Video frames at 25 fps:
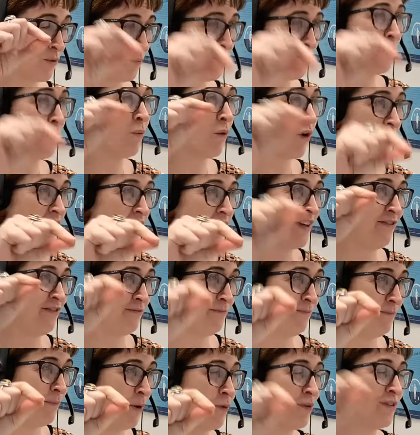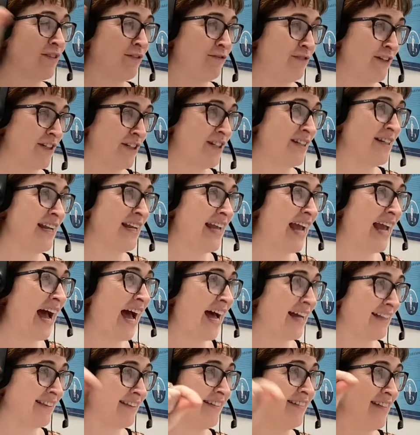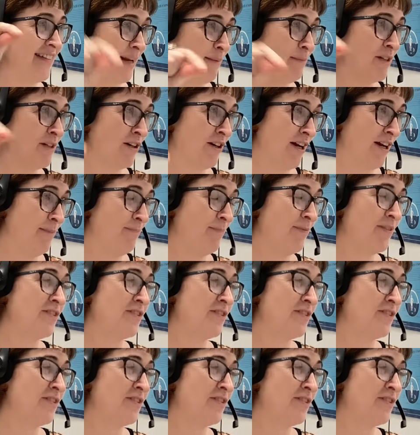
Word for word: will work most efficiently at the same time.